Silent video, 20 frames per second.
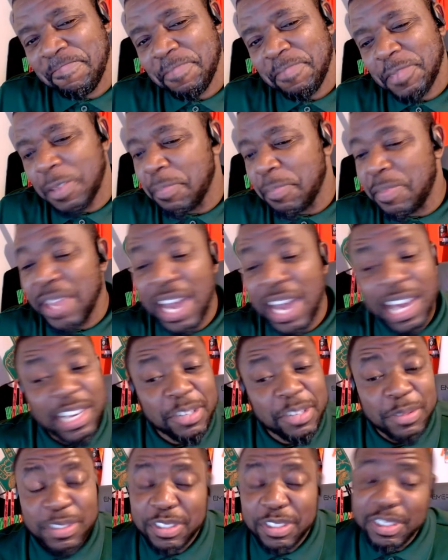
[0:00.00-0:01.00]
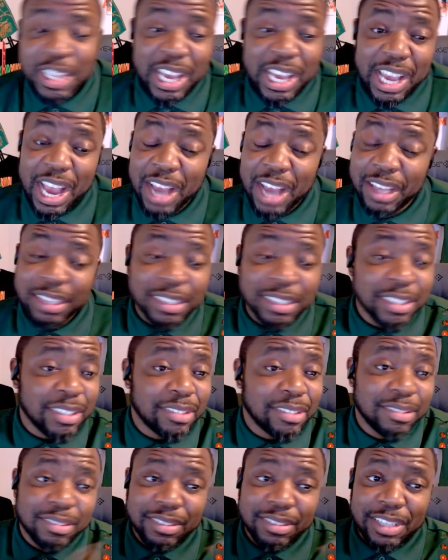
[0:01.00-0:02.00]
gonna be honest with you. Like,
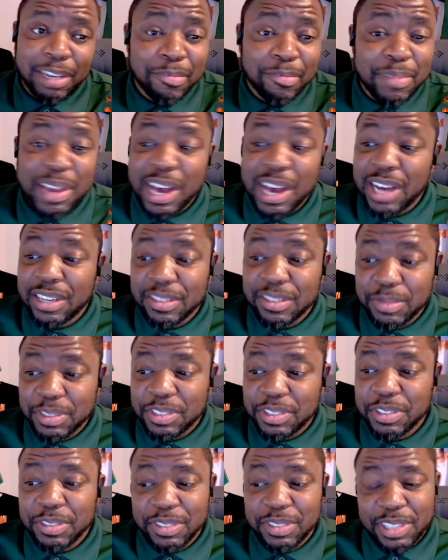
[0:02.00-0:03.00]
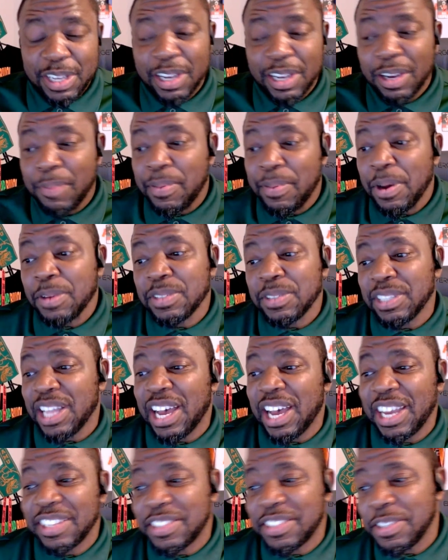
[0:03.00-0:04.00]
I'm gonna be honest with you, oppose a
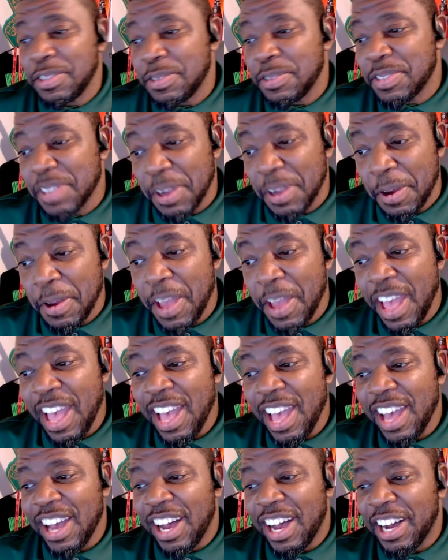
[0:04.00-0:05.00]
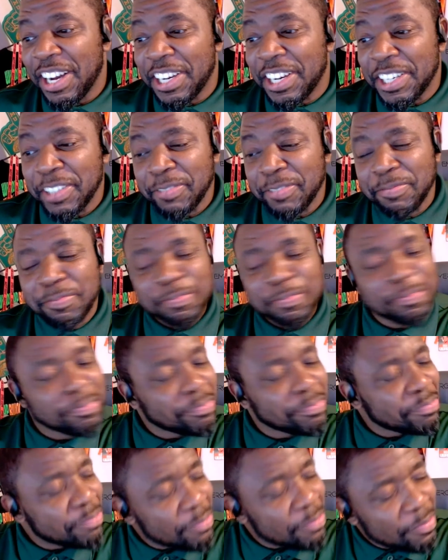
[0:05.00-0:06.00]
line to you. So
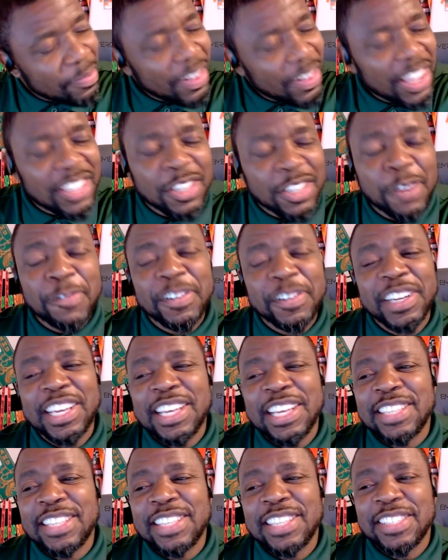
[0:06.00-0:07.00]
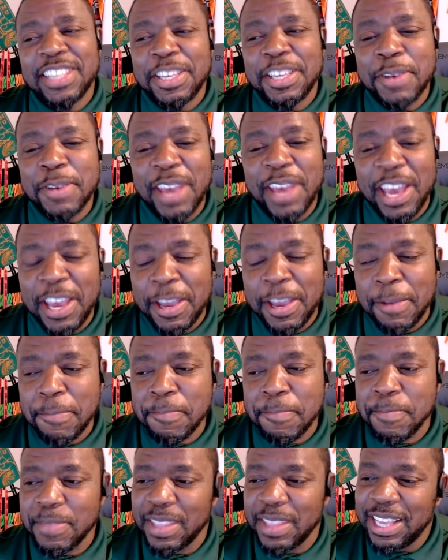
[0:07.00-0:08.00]
for the NCCU
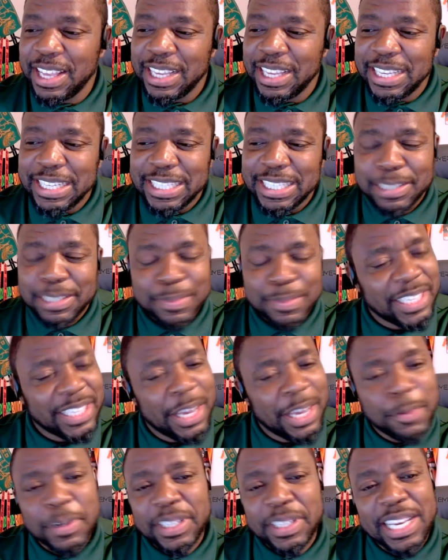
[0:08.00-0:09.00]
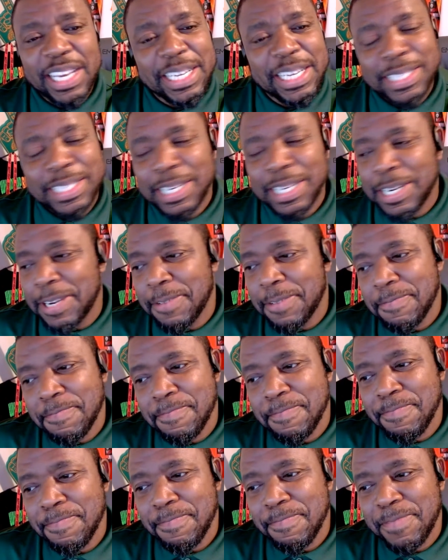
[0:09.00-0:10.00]
game, I'm gonna say it one last time.
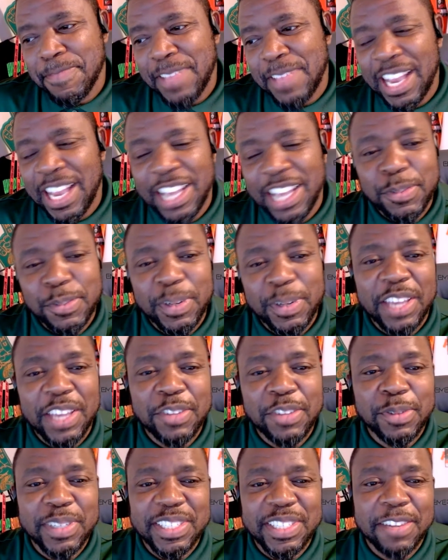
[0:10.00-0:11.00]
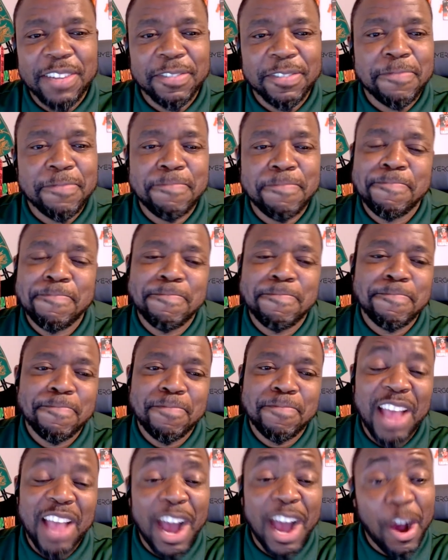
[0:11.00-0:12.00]
I got 28-27.
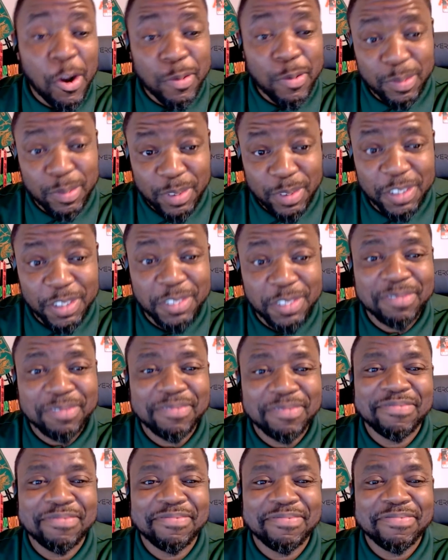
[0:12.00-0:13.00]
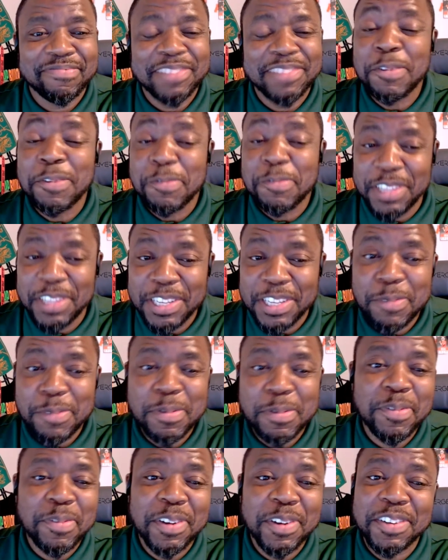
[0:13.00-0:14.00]
I hope I'm wrong. I really hope
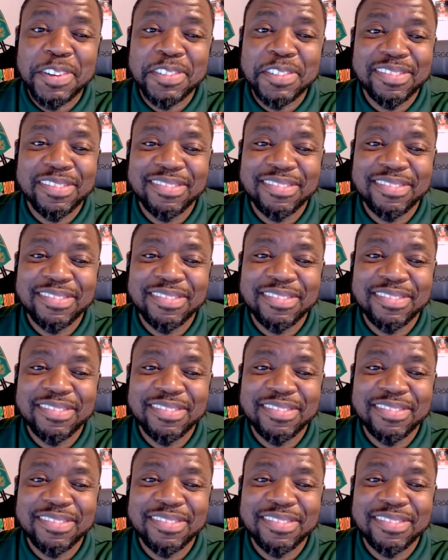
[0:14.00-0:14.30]
I'm wrong.